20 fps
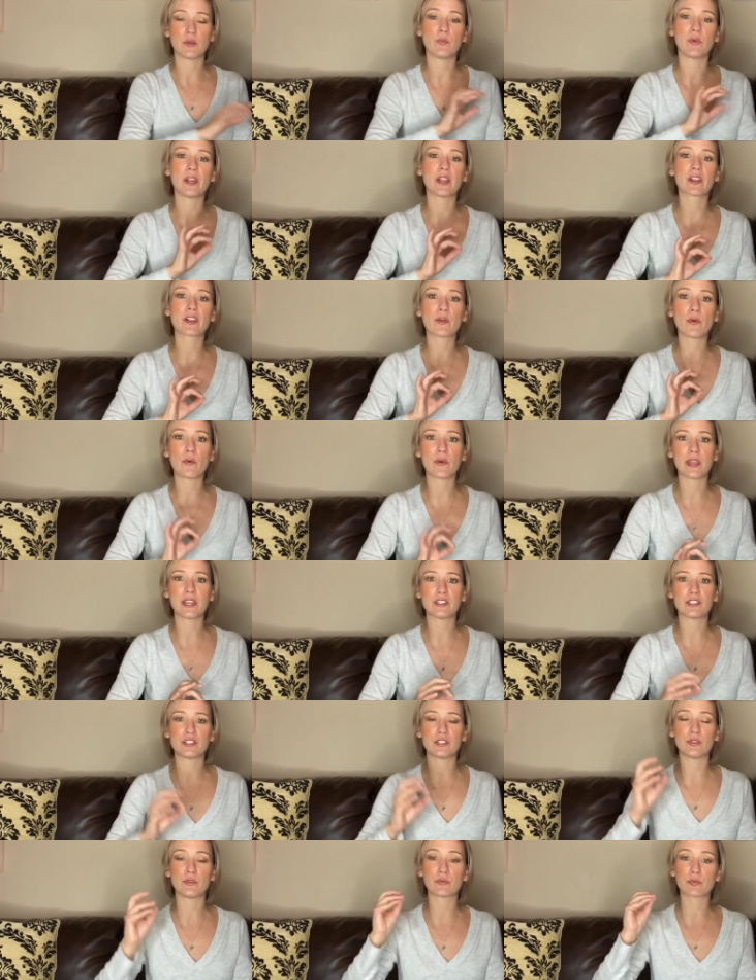we are going
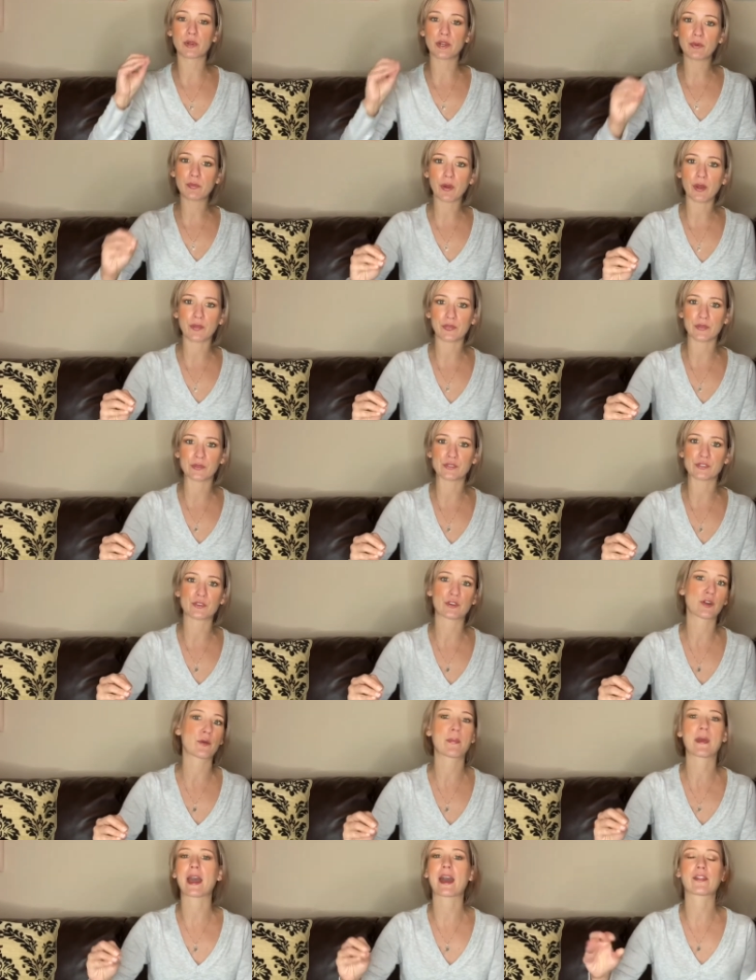to reroute those
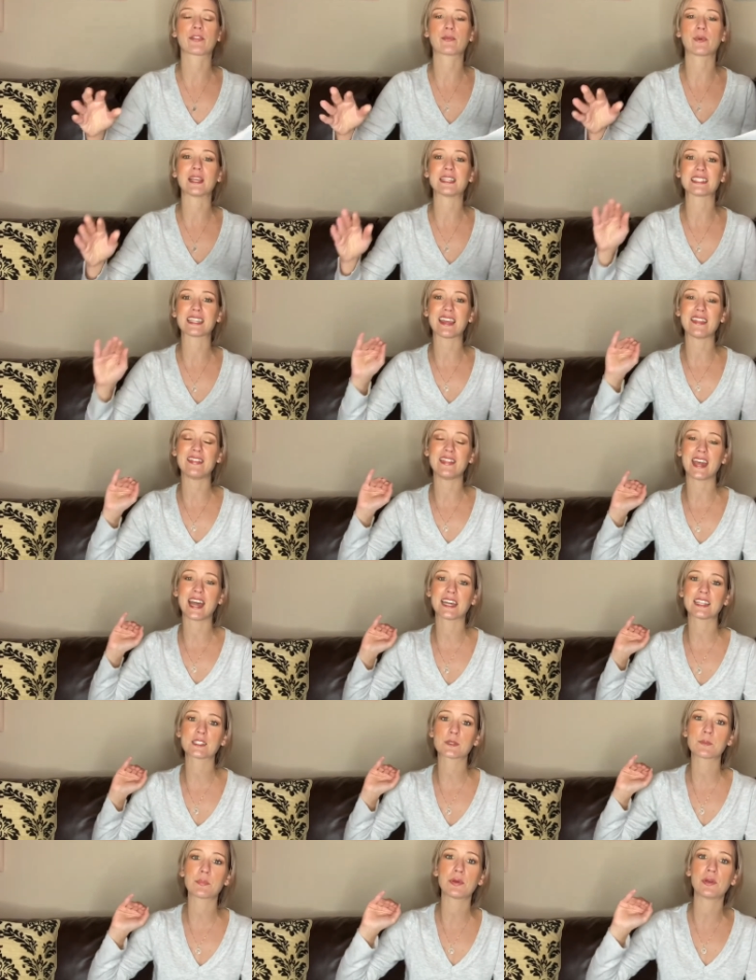neural pathways, and
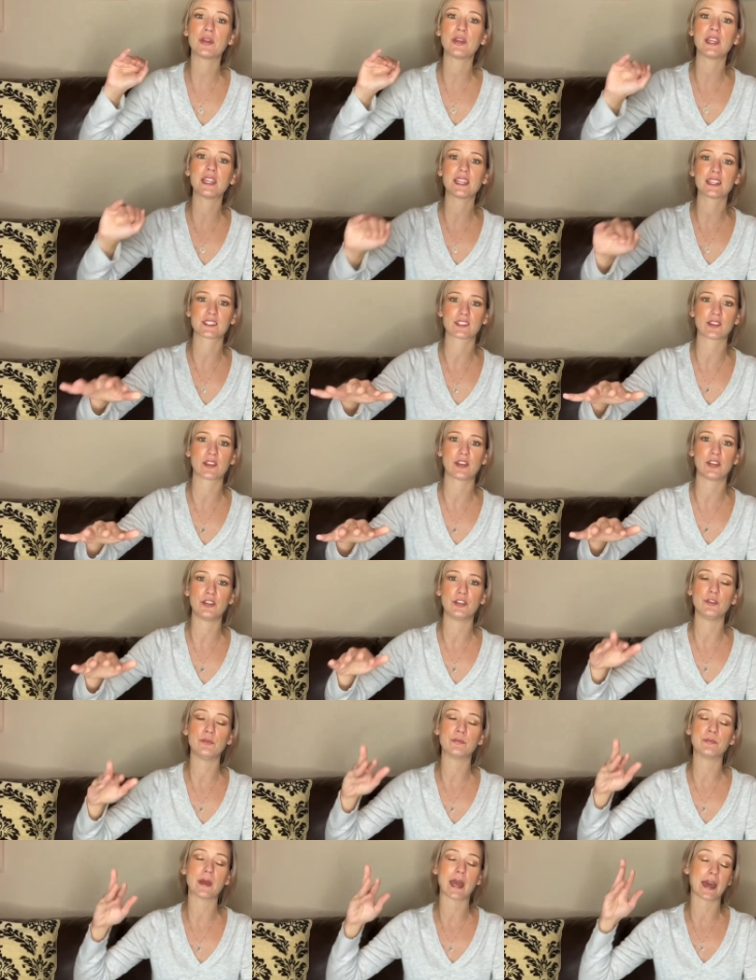that's putting us on a
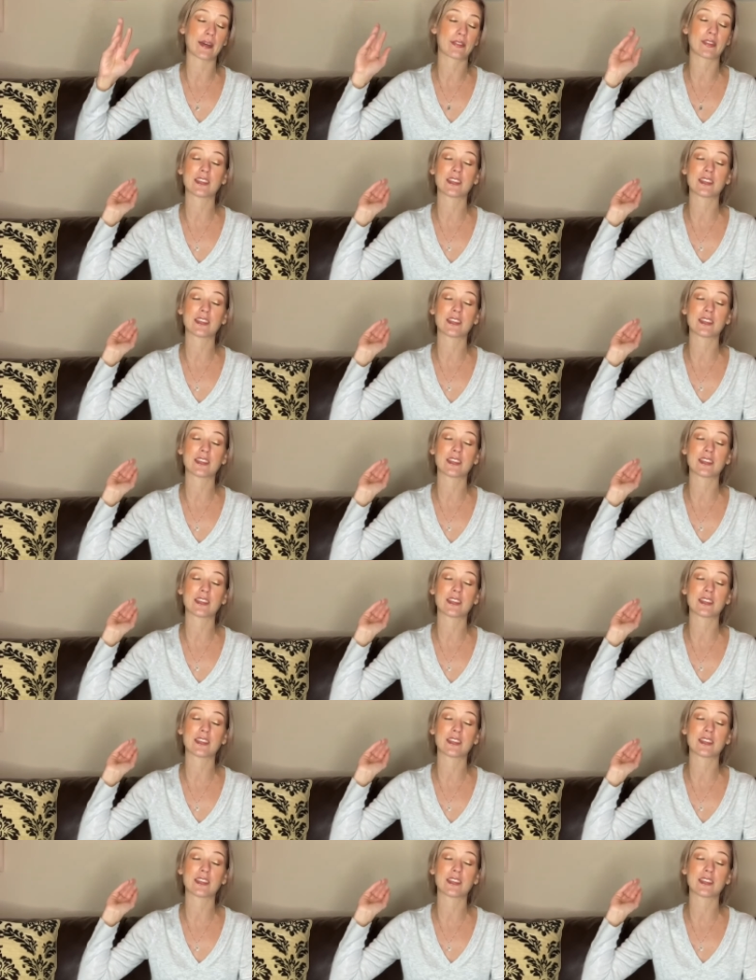new path.